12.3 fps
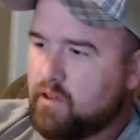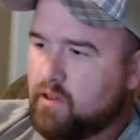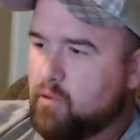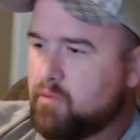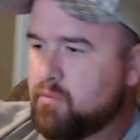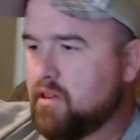So
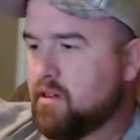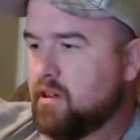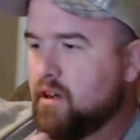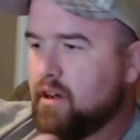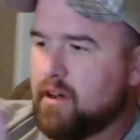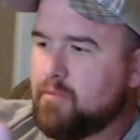that would be
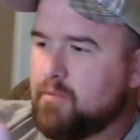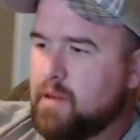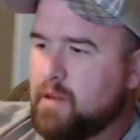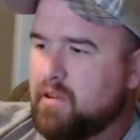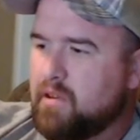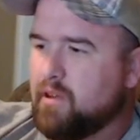
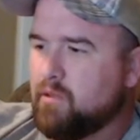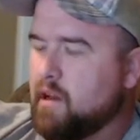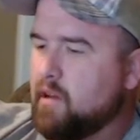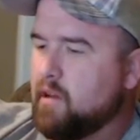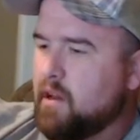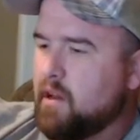maybe like
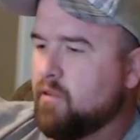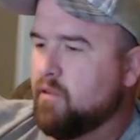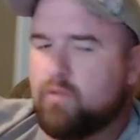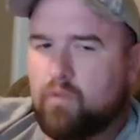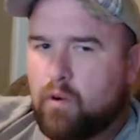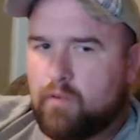right around
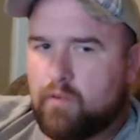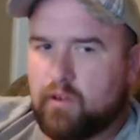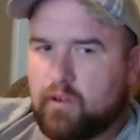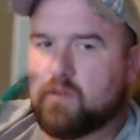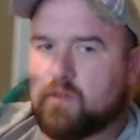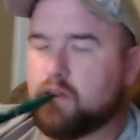4
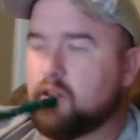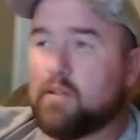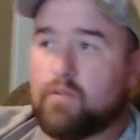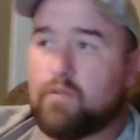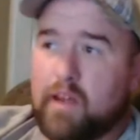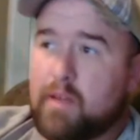volts, and you
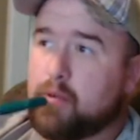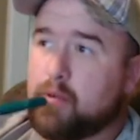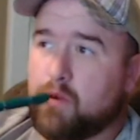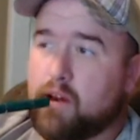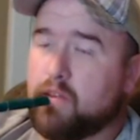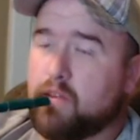can vape it
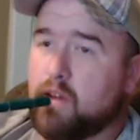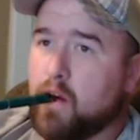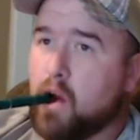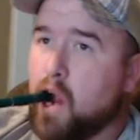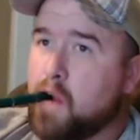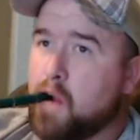right
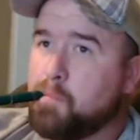there.